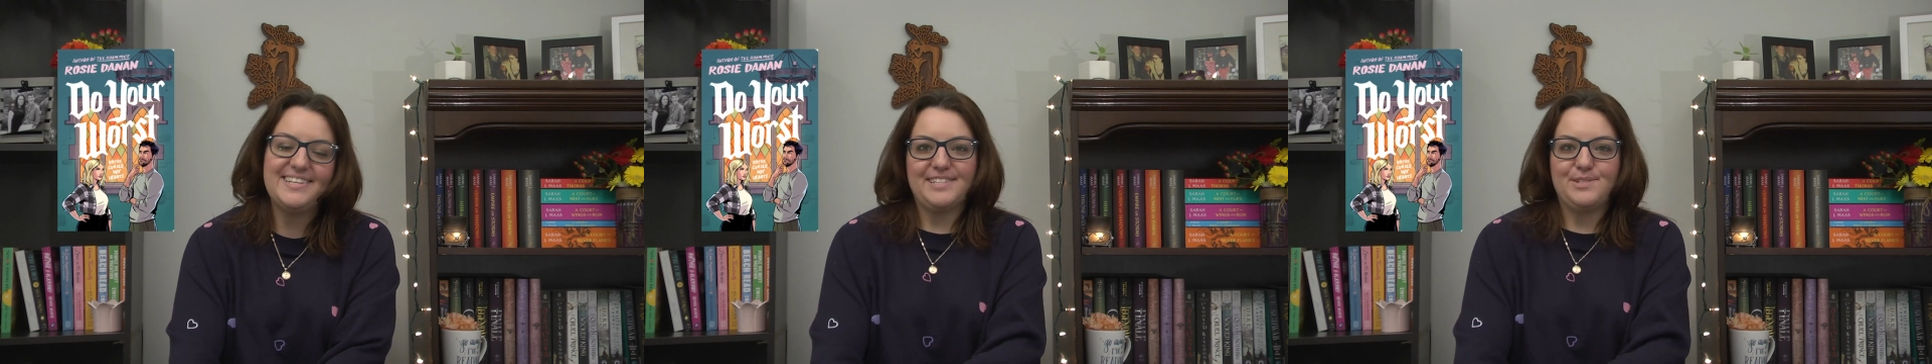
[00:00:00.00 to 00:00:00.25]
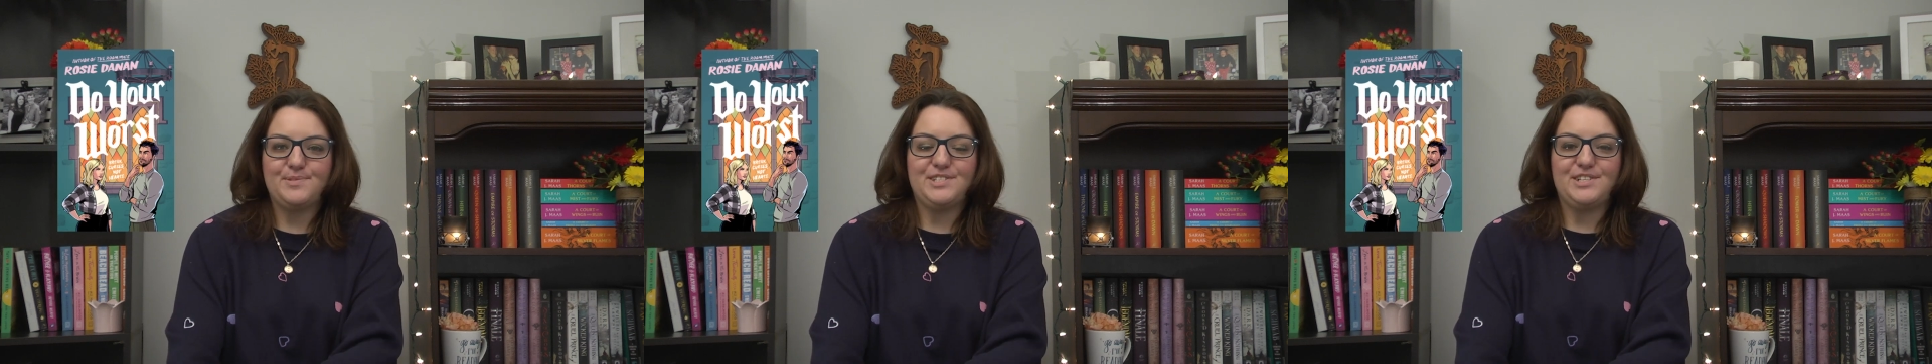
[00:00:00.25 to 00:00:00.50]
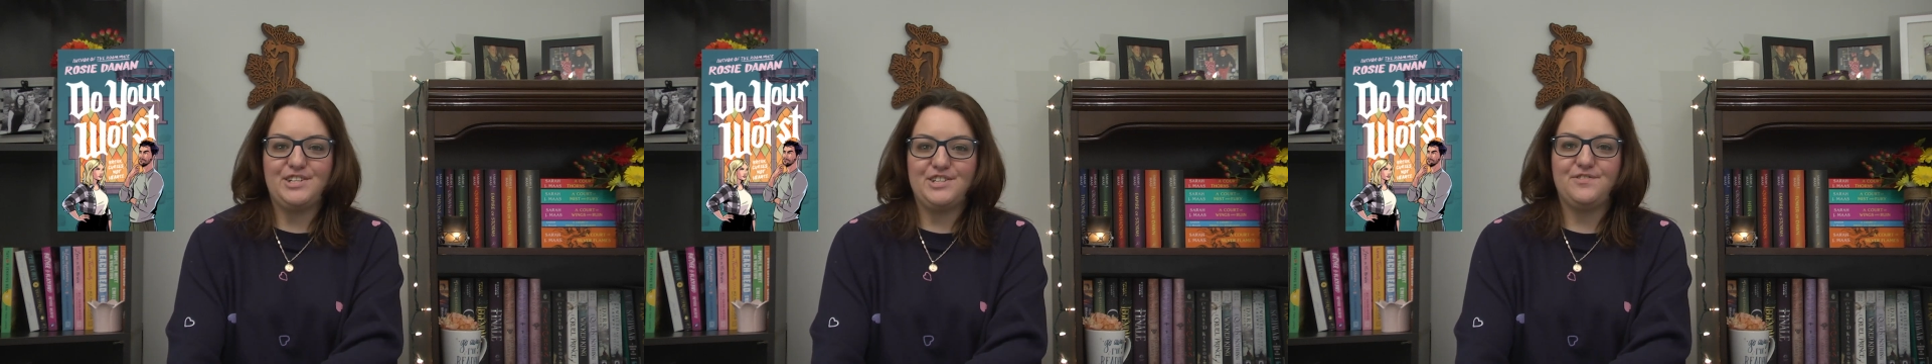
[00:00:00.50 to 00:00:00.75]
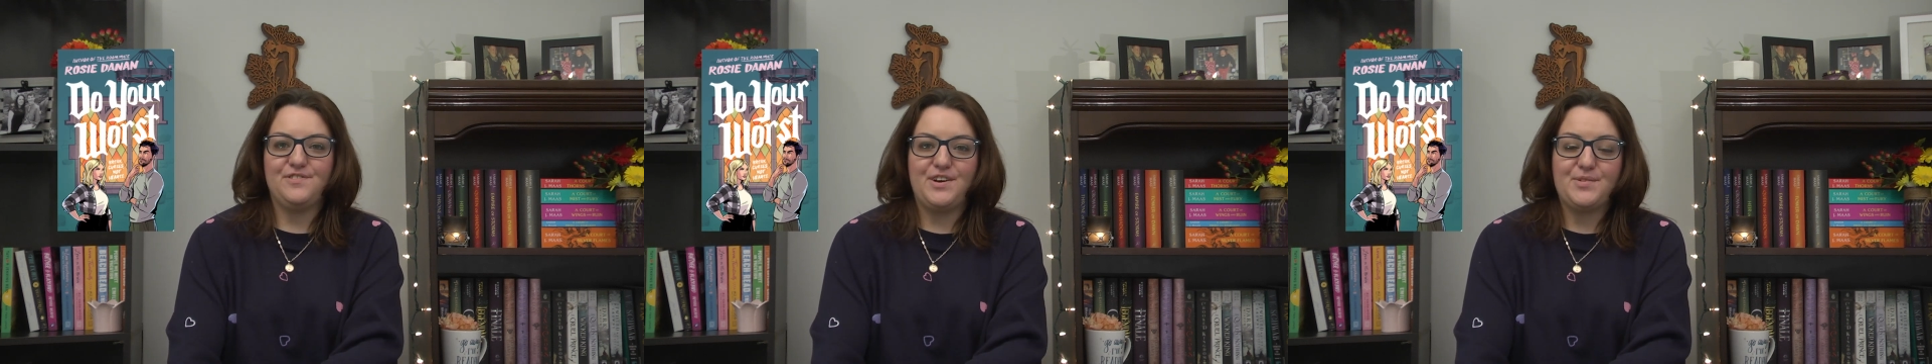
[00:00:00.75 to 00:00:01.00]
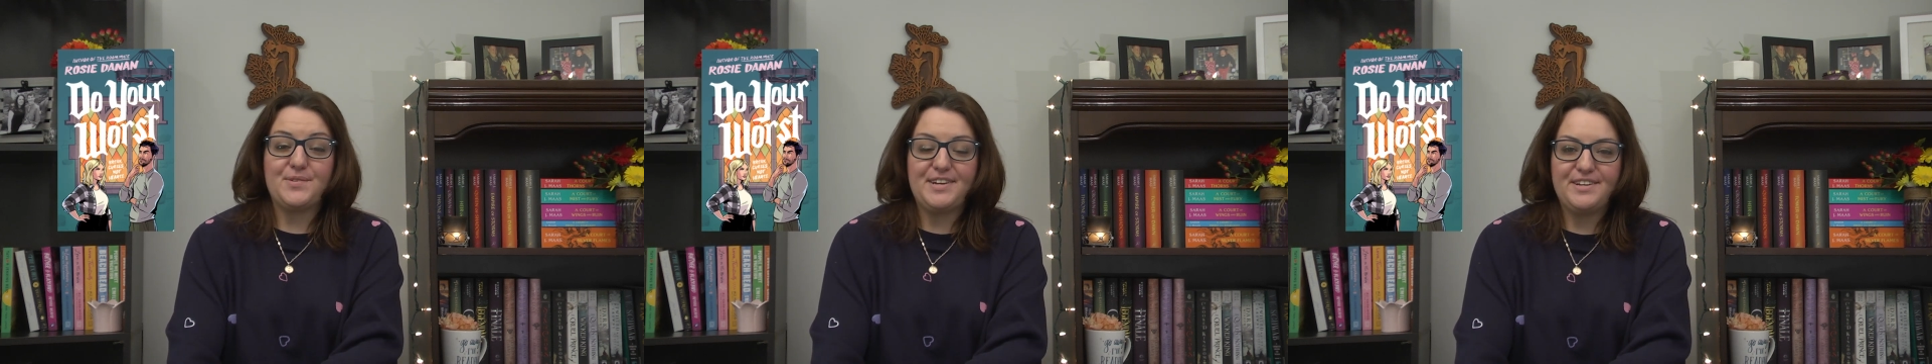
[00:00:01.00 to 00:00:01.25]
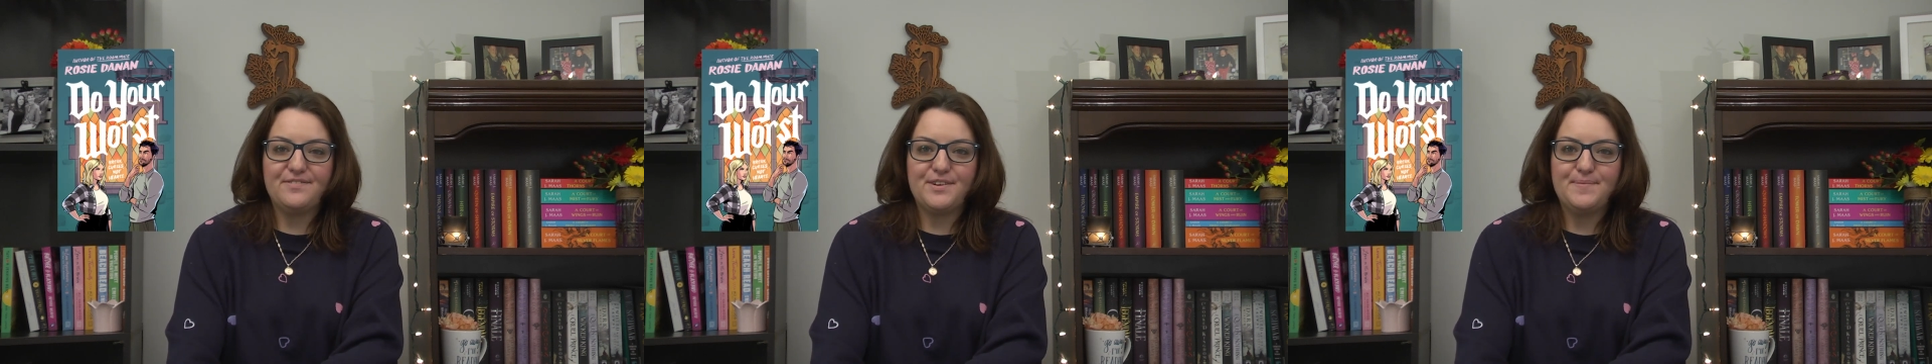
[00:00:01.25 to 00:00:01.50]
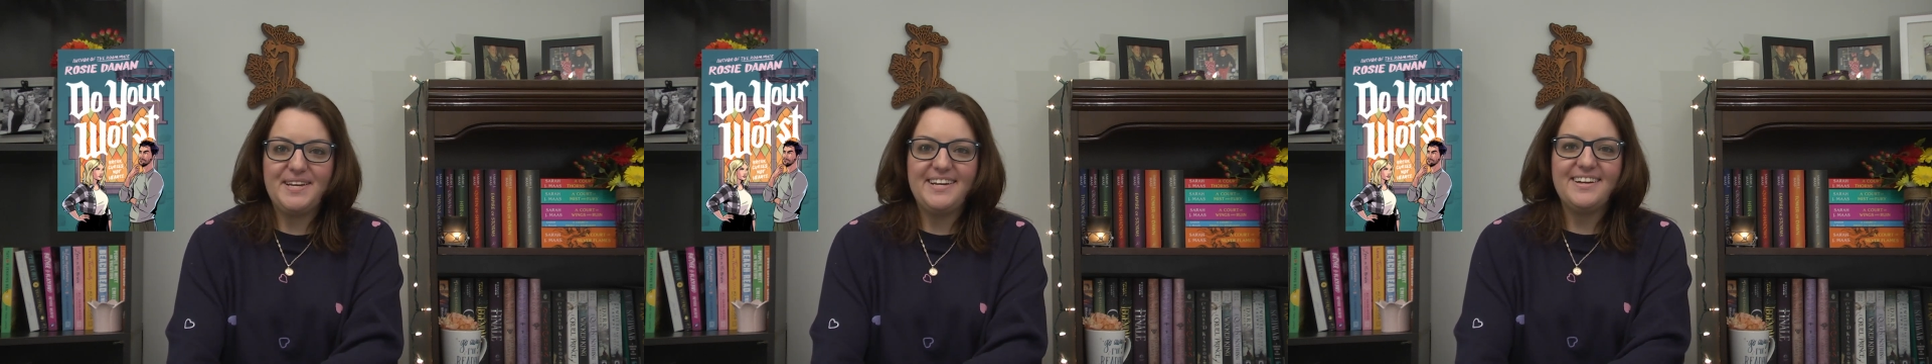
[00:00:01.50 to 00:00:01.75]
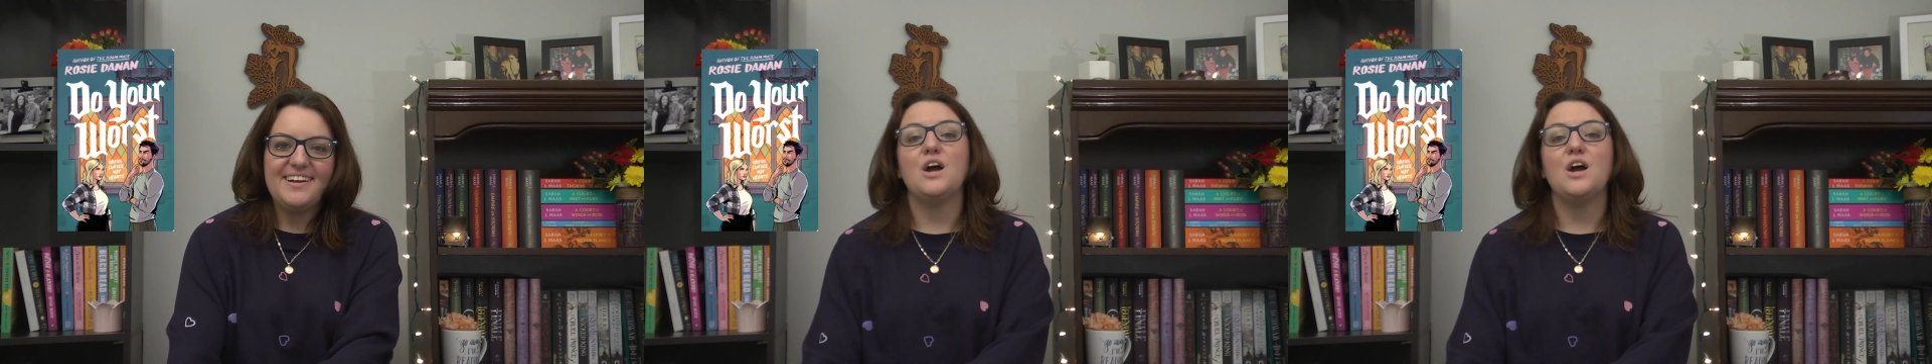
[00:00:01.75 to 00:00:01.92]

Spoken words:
This was such a fun read for me.